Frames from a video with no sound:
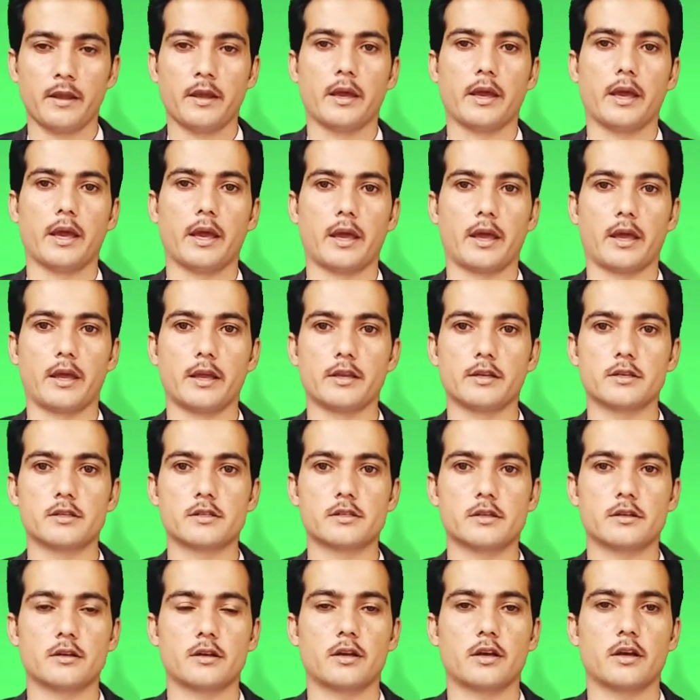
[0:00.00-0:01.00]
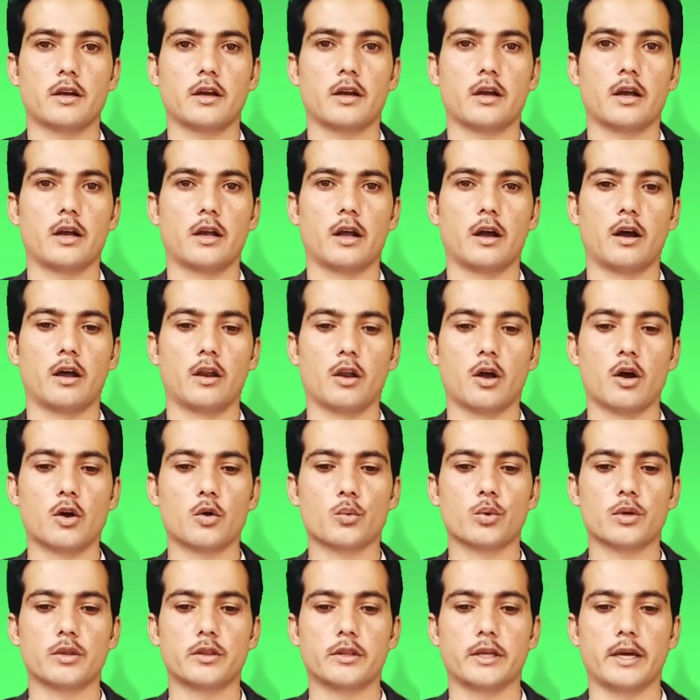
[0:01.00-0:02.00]
And
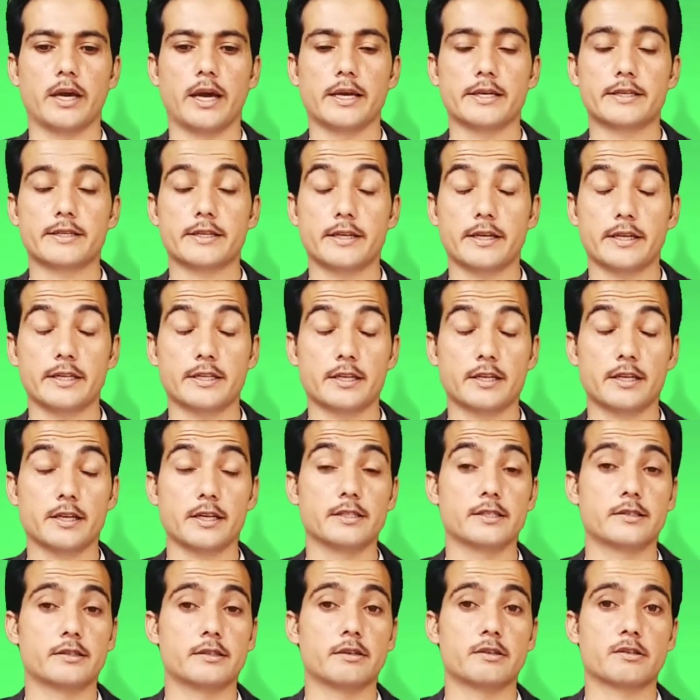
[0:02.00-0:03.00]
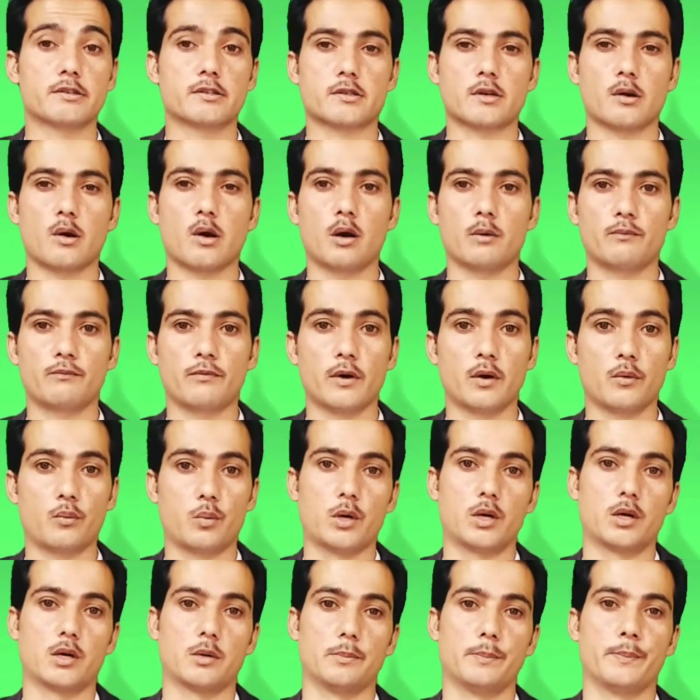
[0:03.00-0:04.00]
along with that, it consists of a
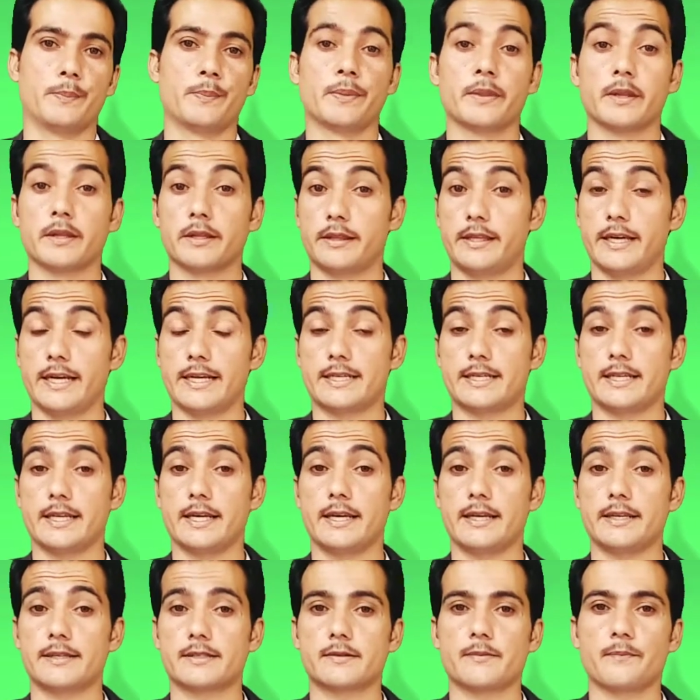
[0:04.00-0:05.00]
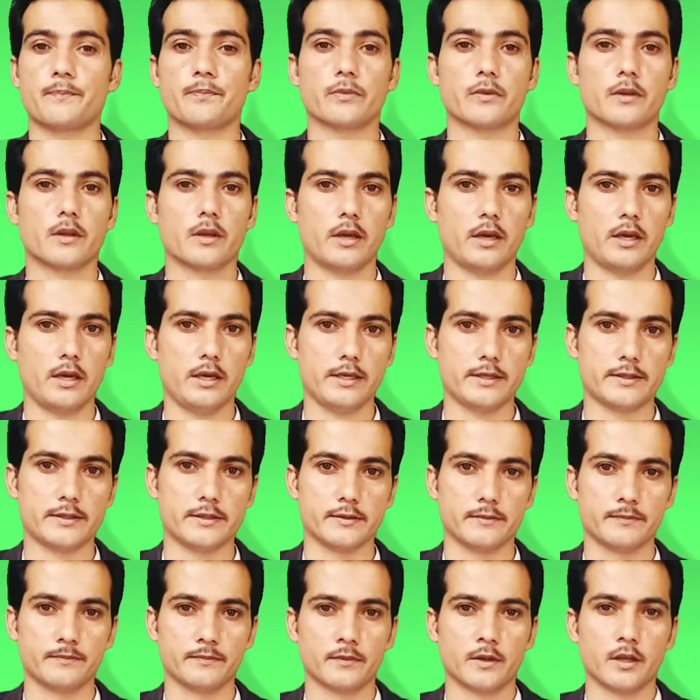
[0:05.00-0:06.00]
verb, that is,
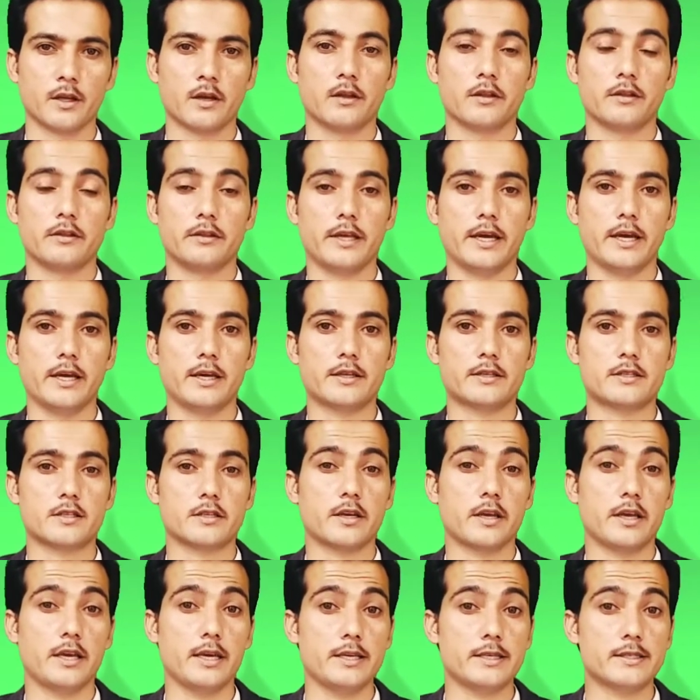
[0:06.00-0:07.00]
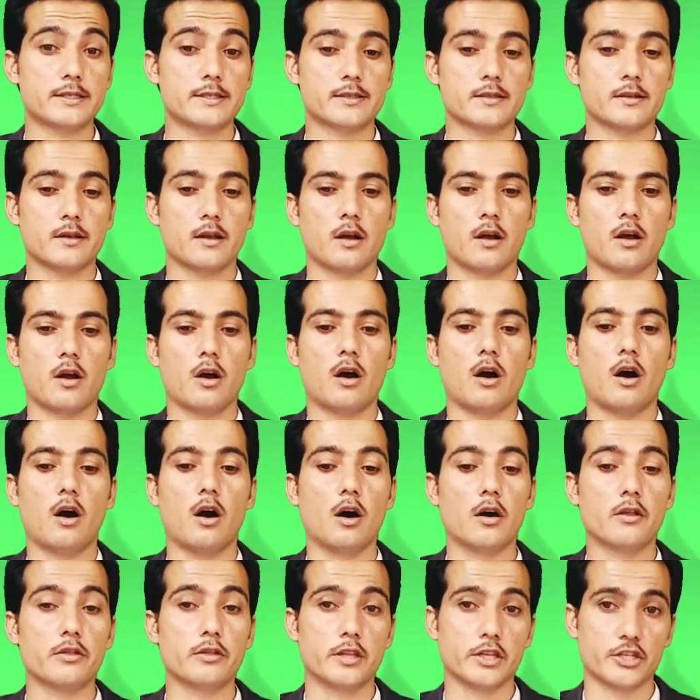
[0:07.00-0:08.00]
that is
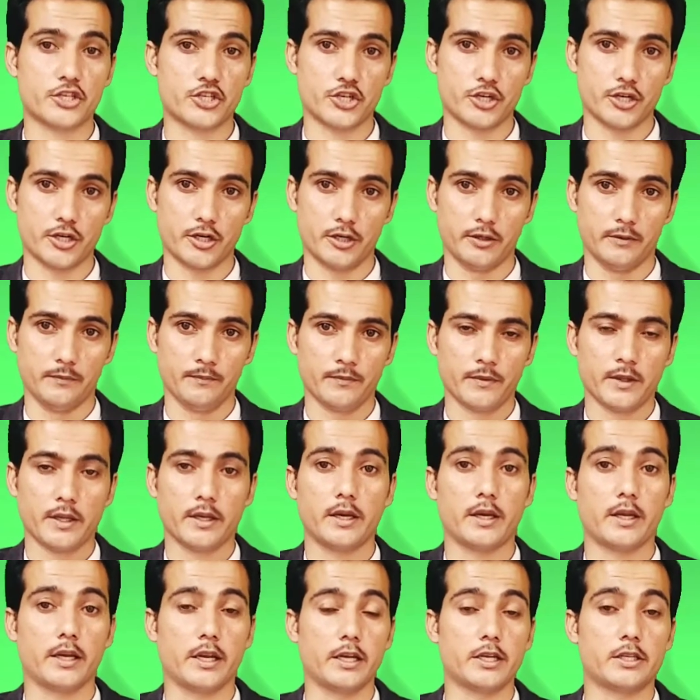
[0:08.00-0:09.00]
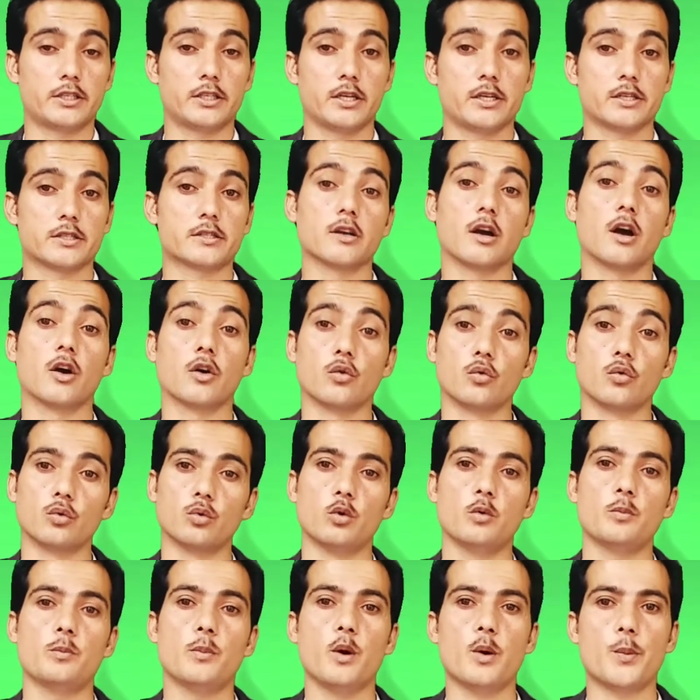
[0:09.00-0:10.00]
on the chair. And it is a
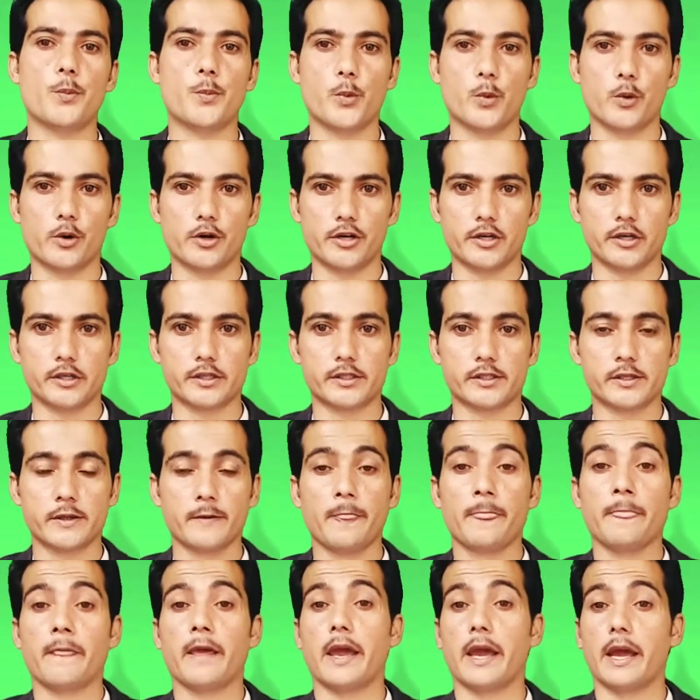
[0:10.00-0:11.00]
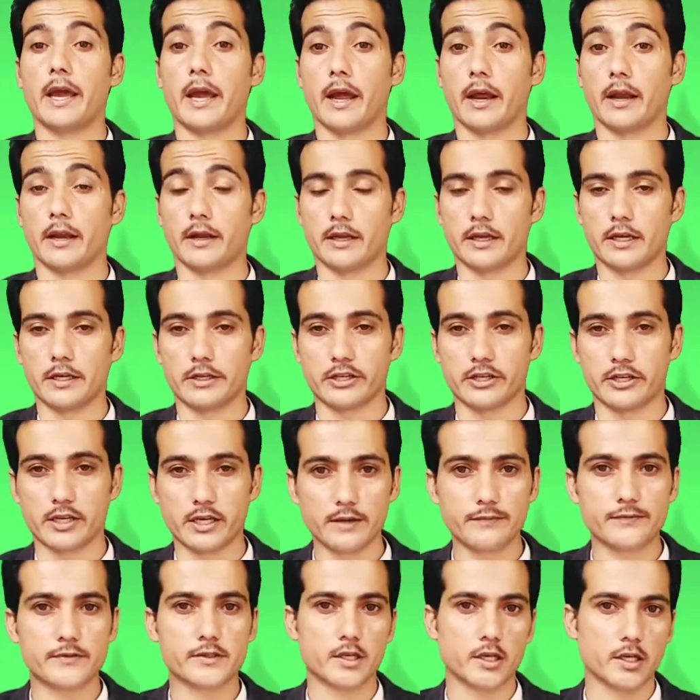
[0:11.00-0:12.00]
group of words, and it
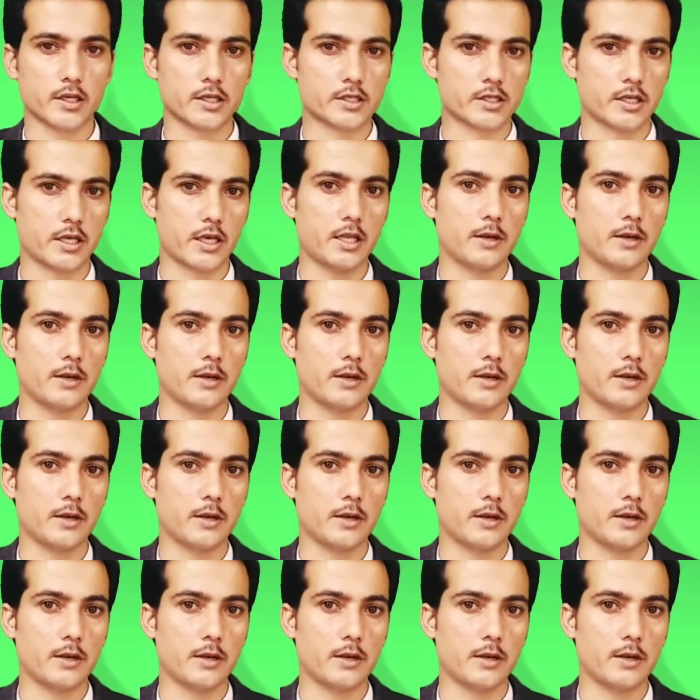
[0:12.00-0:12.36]
gives us